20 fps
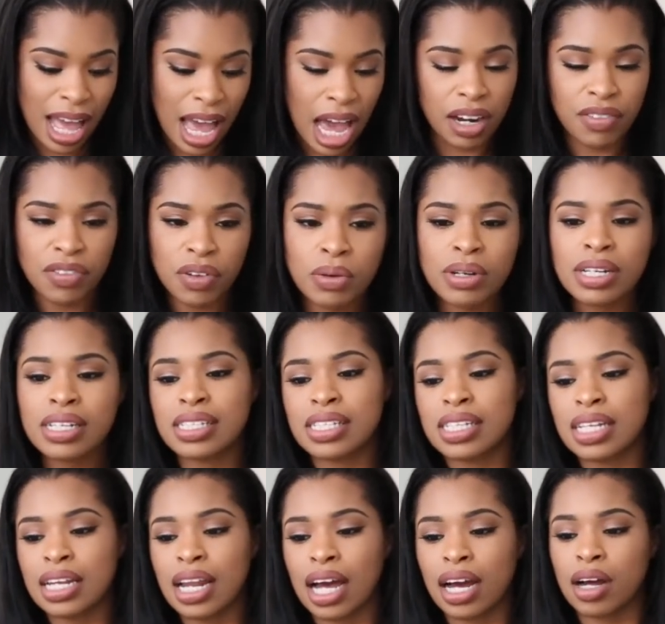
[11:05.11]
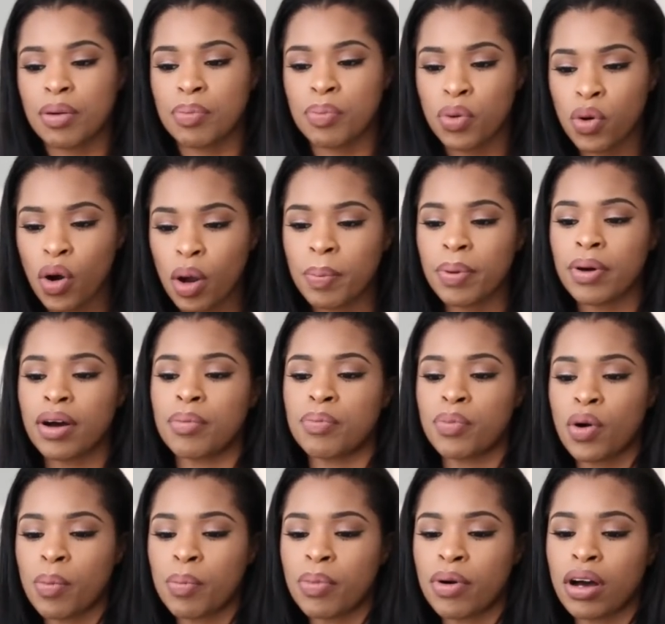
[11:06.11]
And if you want to see like a proper,
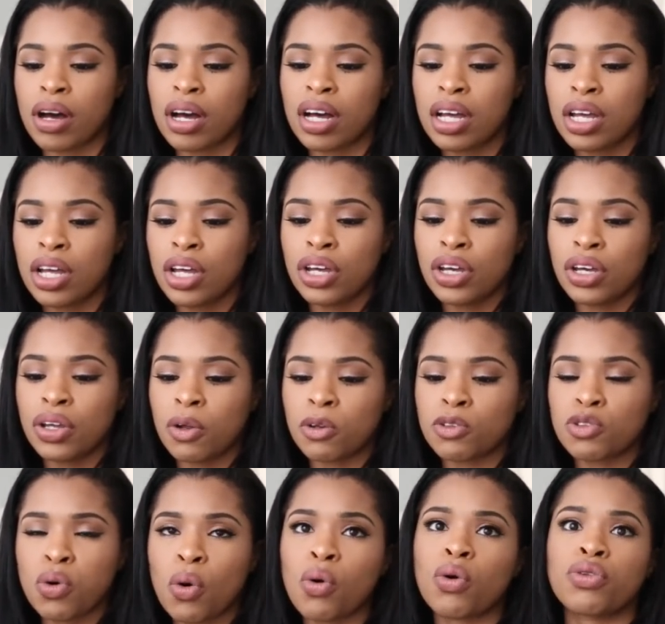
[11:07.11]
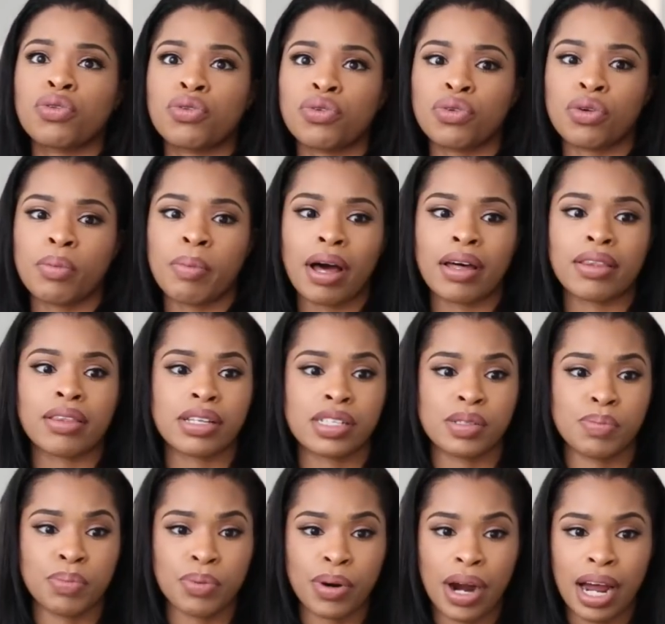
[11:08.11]
proper, you know, talk through about
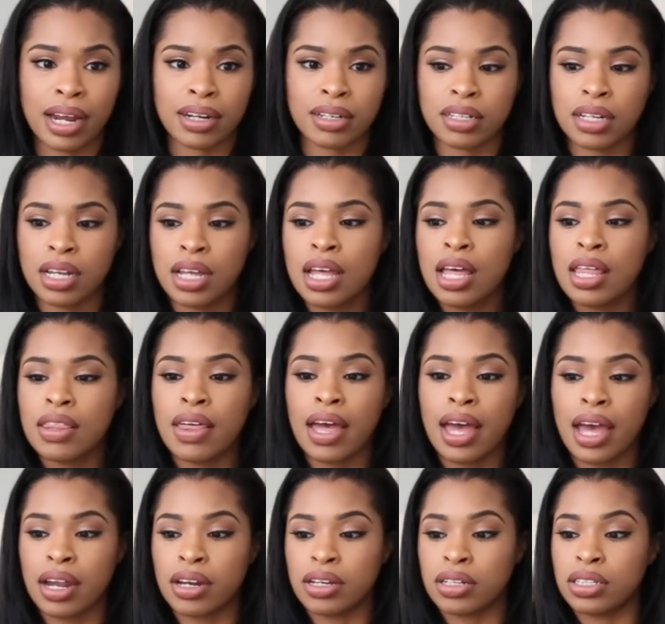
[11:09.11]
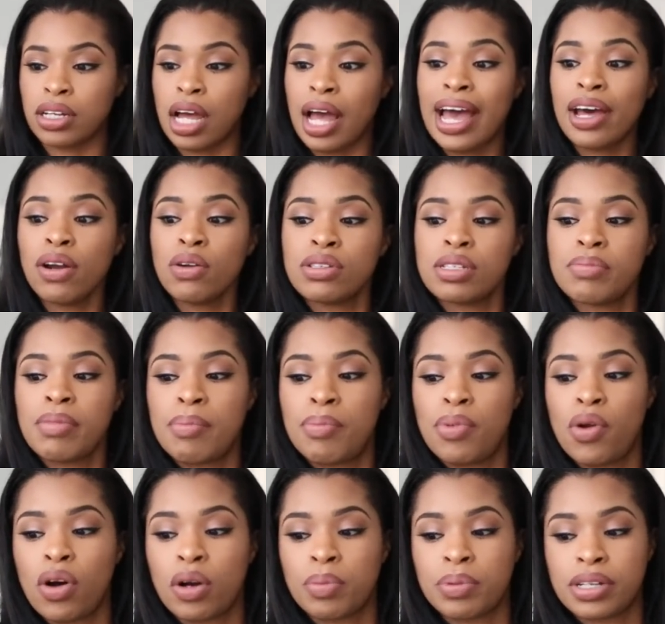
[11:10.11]
this brand, then head on to my
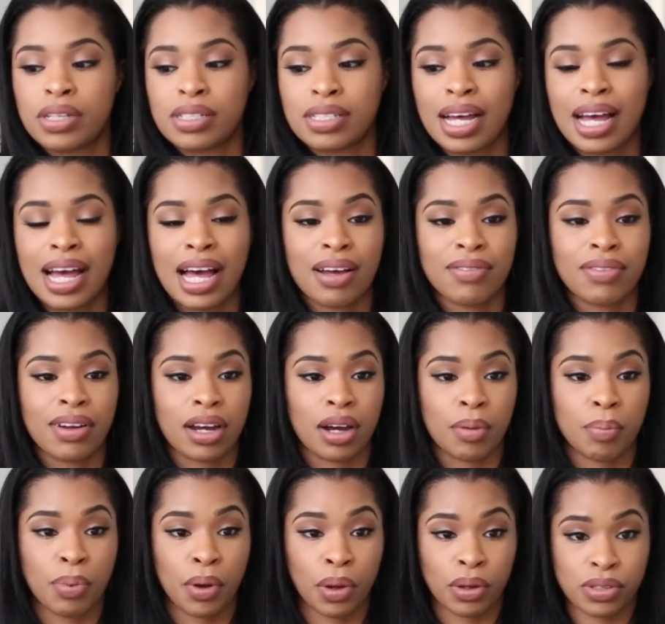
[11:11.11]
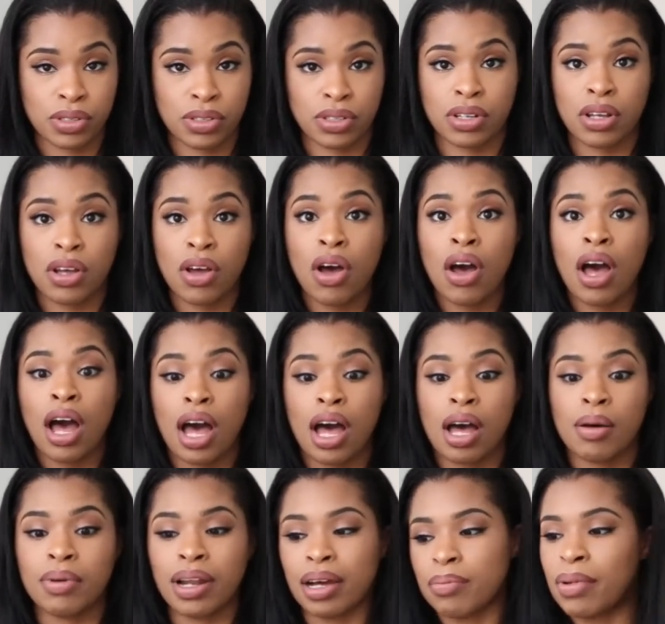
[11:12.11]
blog because I have like a post,
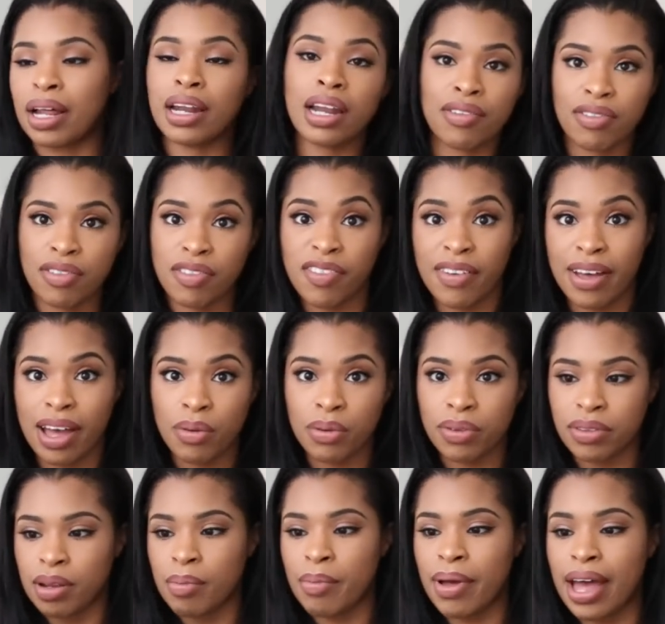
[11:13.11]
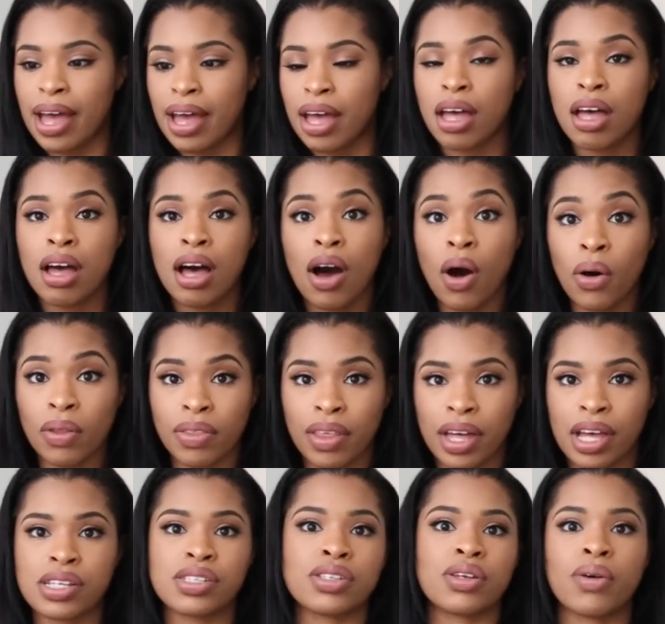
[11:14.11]
um, like my love affair with La Mer on
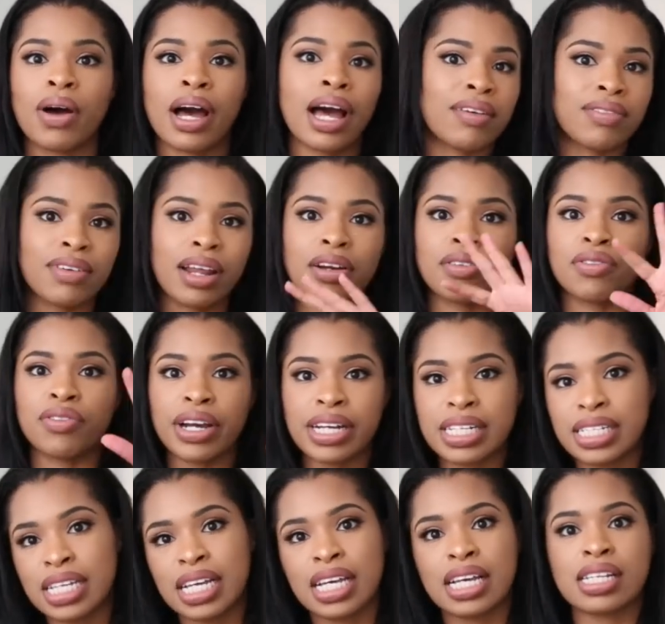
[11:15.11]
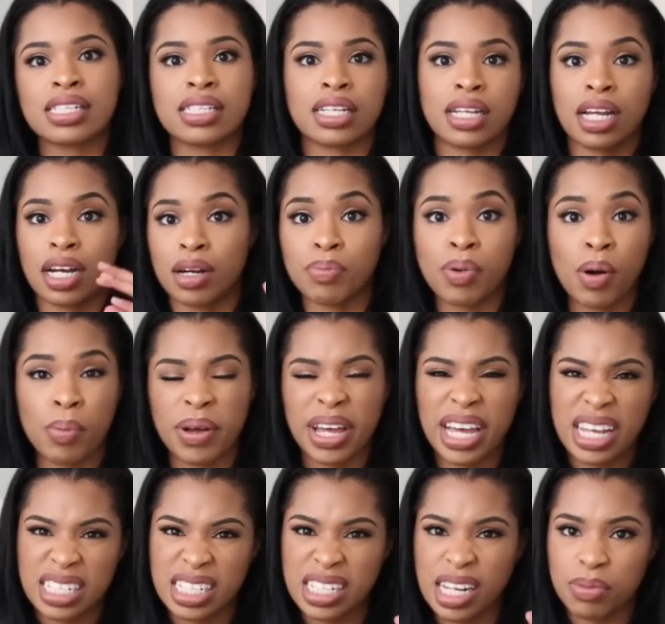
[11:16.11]
there so i have like ratings and like a proper
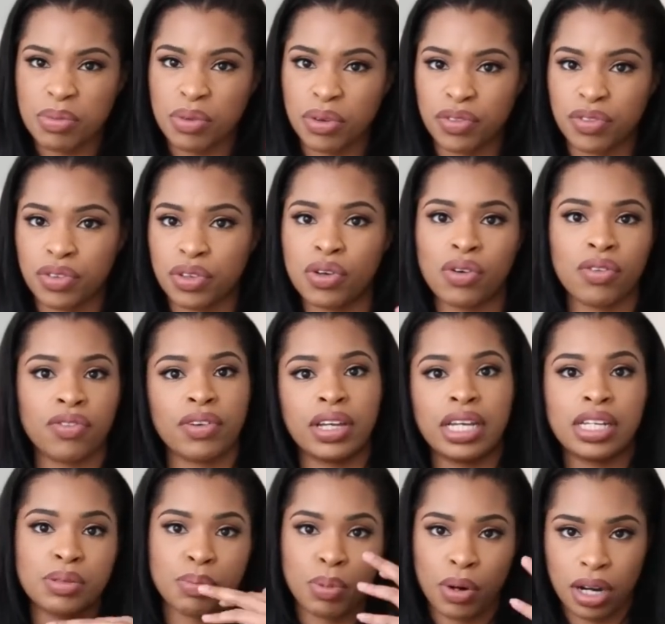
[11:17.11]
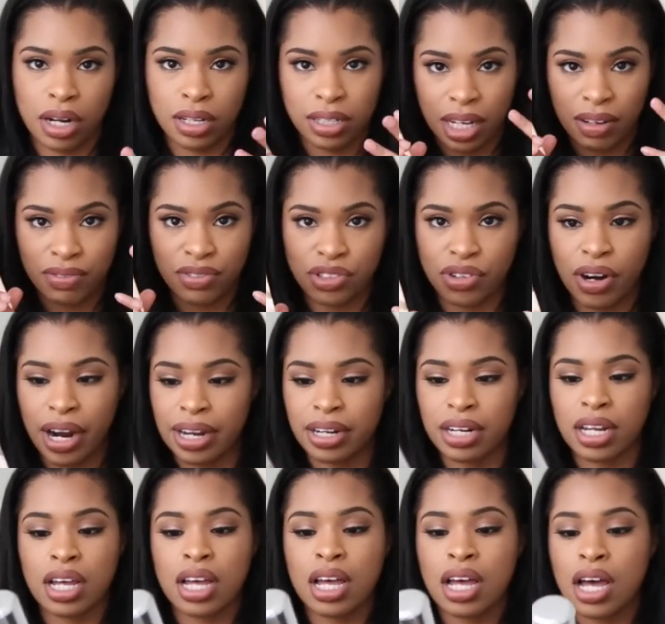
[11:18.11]
in-depth review of each product that i've
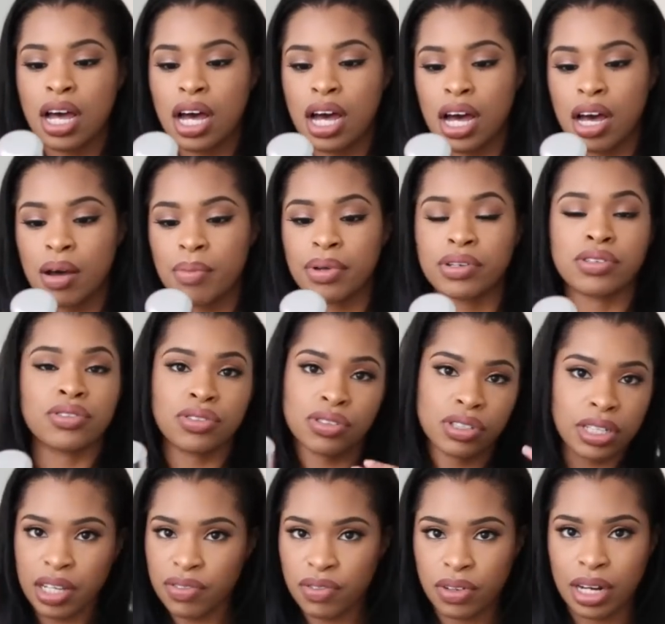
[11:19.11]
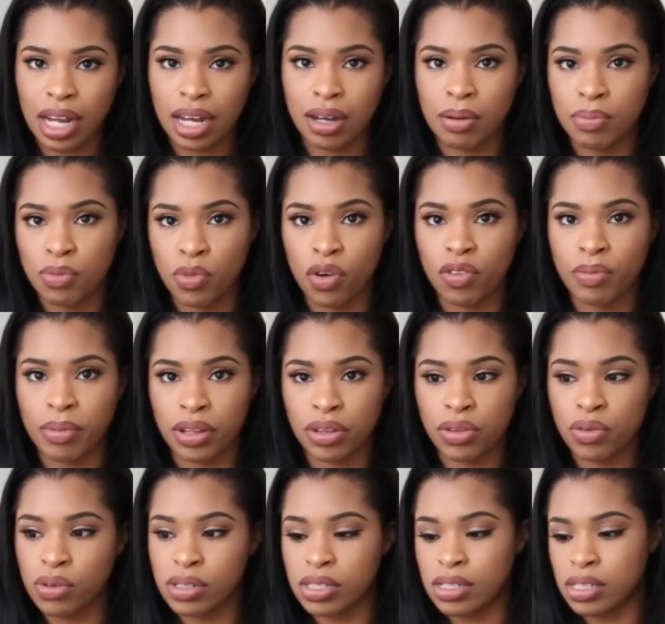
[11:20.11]
tried um, and to give you like more of my
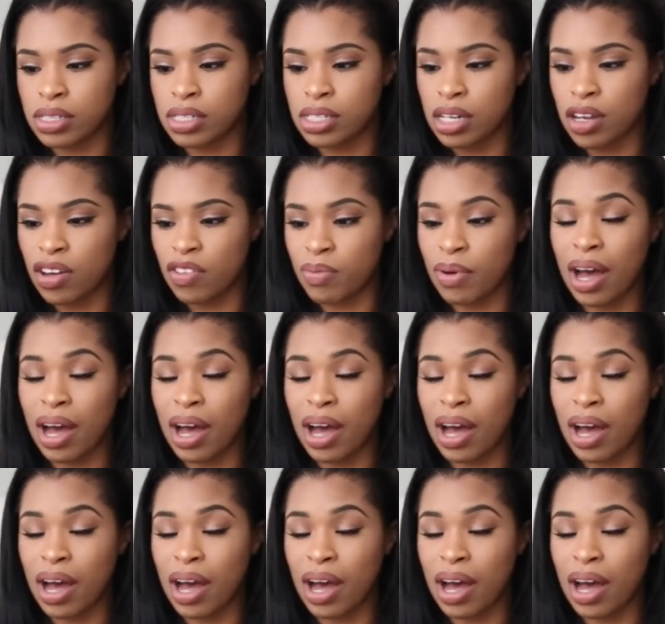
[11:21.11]
thoughts and stuff.